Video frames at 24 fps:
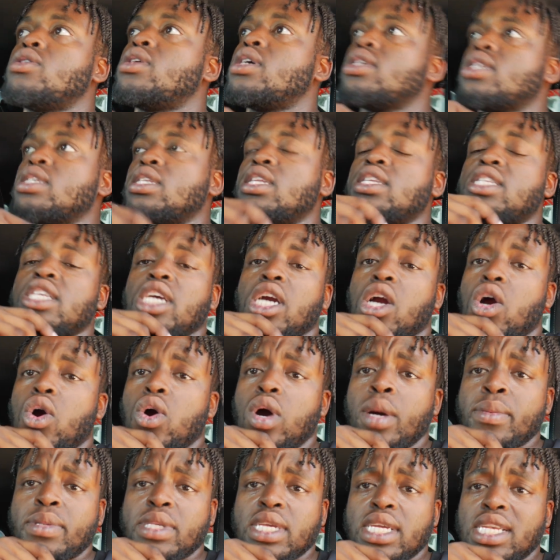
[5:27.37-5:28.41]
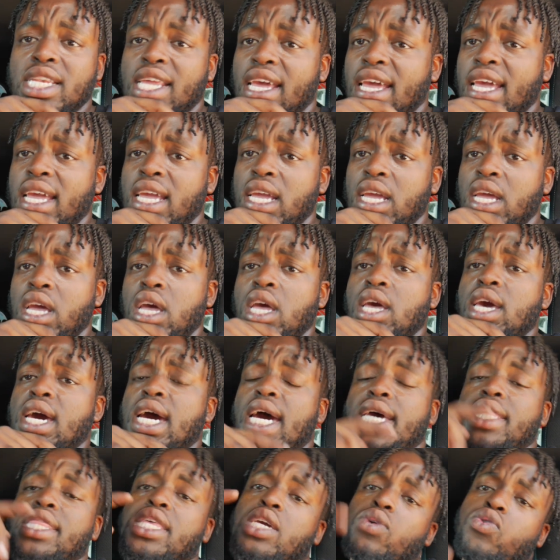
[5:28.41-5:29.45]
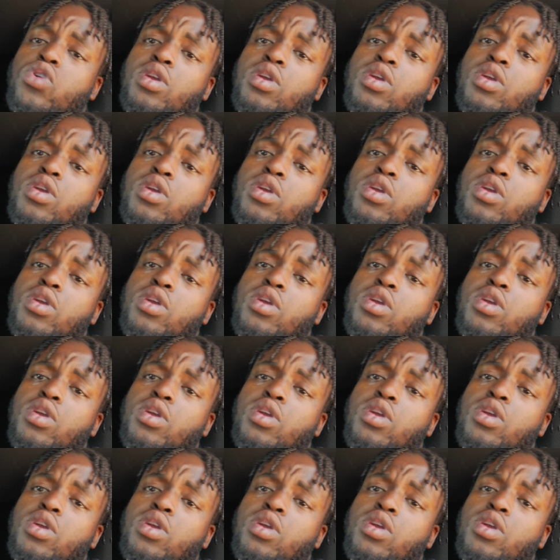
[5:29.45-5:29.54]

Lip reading: doesn't need to go up today, I think